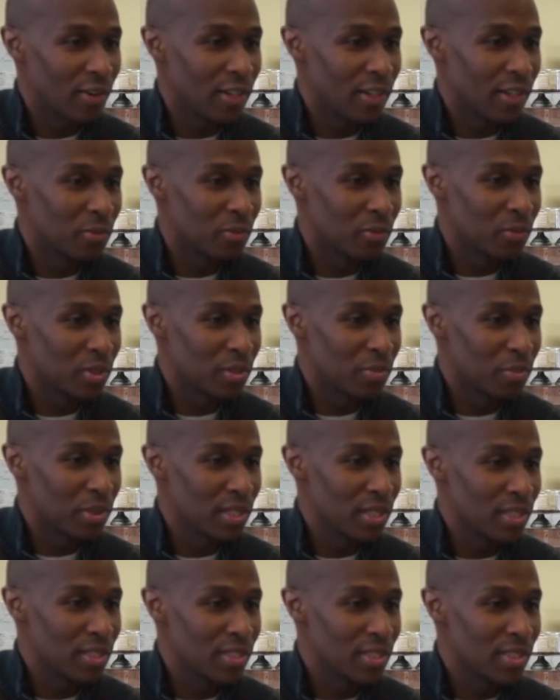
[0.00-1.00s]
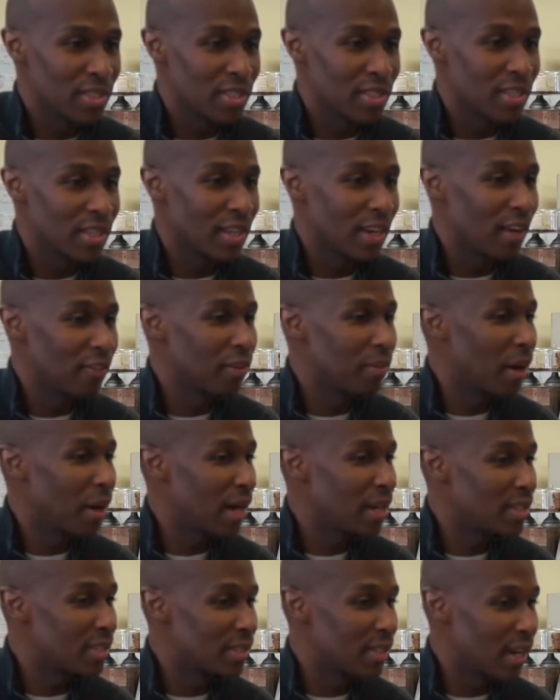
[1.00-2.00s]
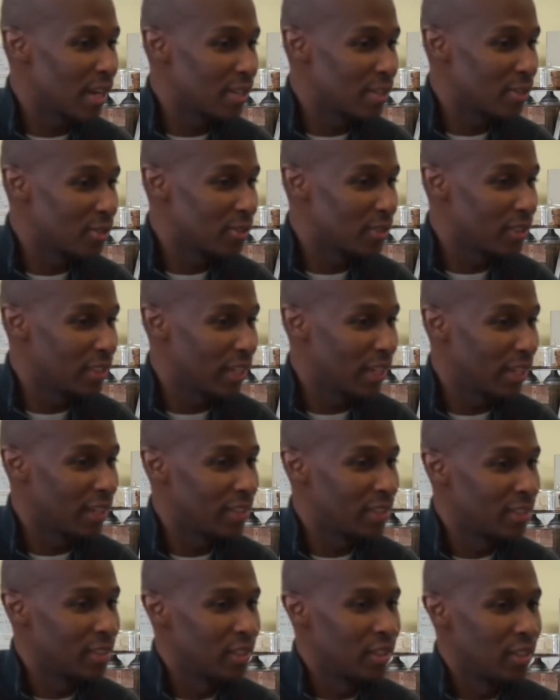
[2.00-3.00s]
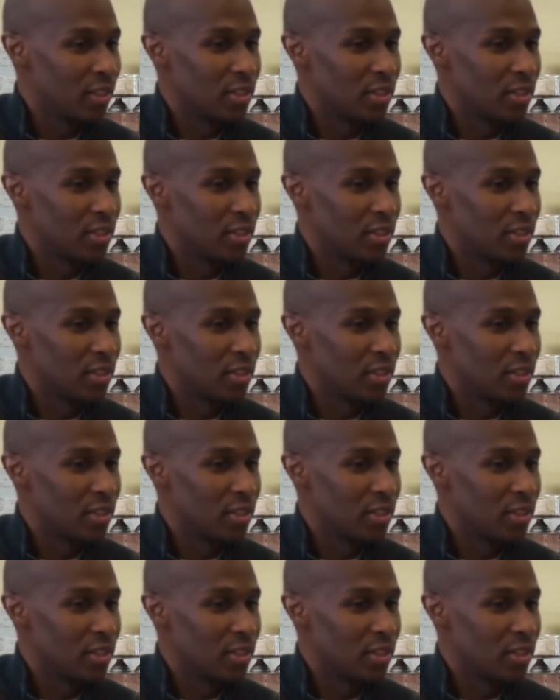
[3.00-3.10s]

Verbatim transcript: and was pleased to see that everybody's not doing that. No.